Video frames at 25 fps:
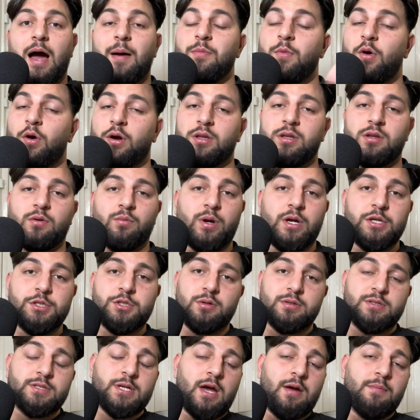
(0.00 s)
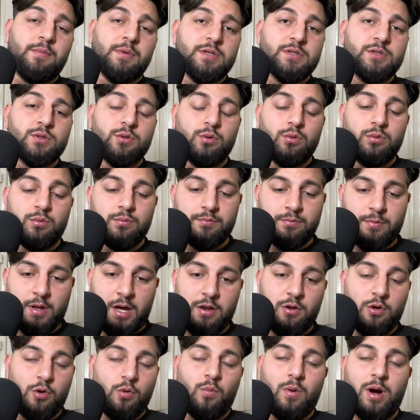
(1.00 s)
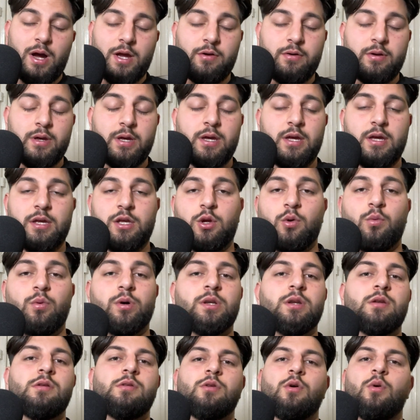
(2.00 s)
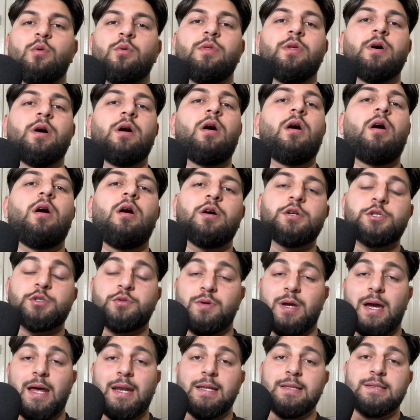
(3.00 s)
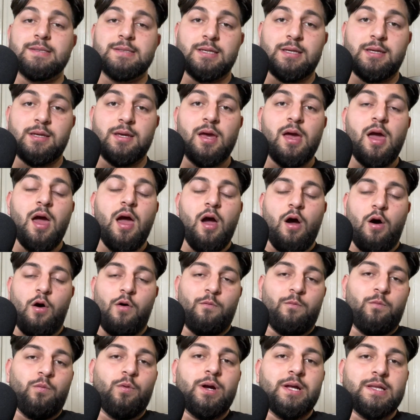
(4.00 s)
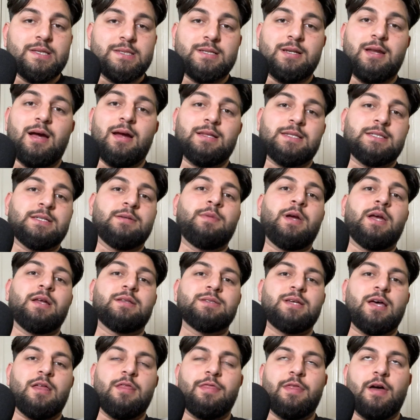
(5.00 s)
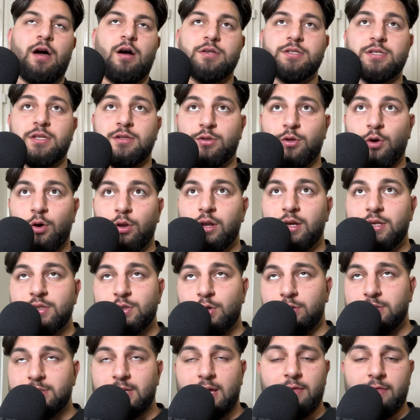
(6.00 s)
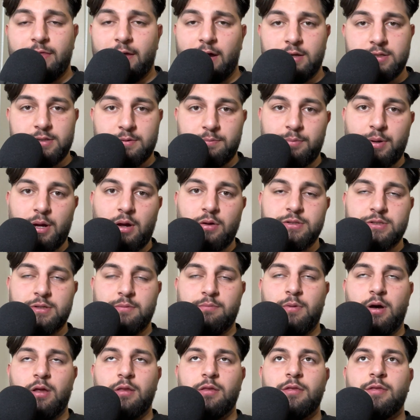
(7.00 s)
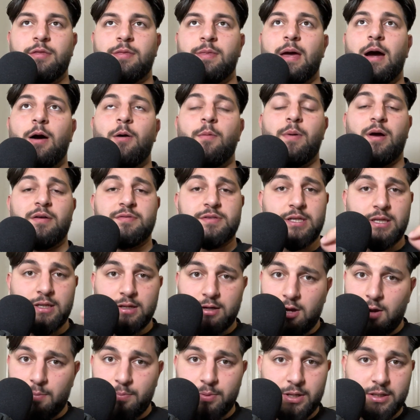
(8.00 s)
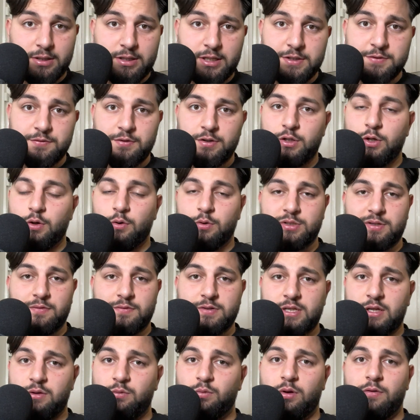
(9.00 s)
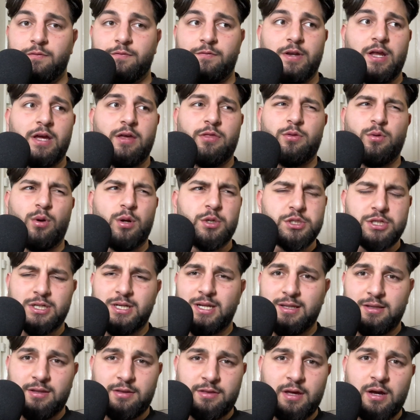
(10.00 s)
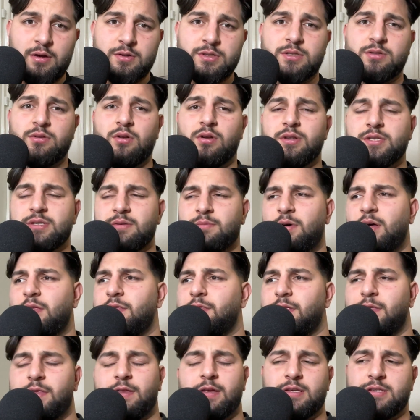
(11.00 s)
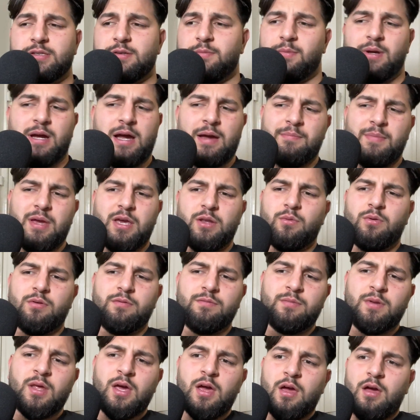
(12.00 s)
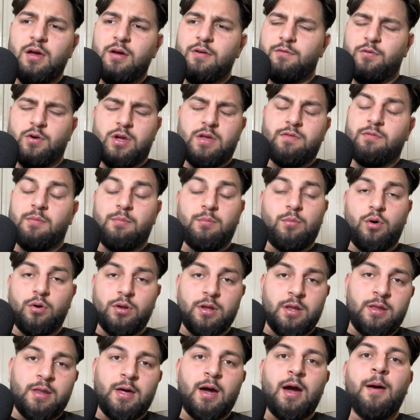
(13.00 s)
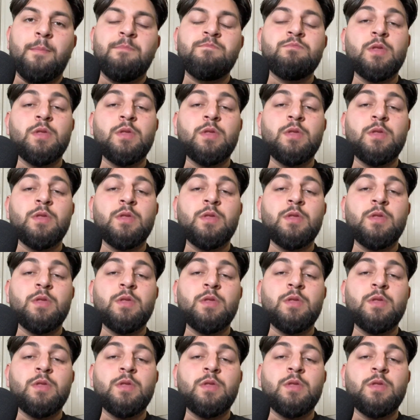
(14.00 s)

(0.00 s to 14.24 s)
not going to waste your time at all. I know why you're here. You want to know the harsh reality of what it's like to make $10,000 or £10,000 a month. Now, I've seen a couple of these videos. I've seen one for like $380,000 a month. I think some guy made one for even more than that.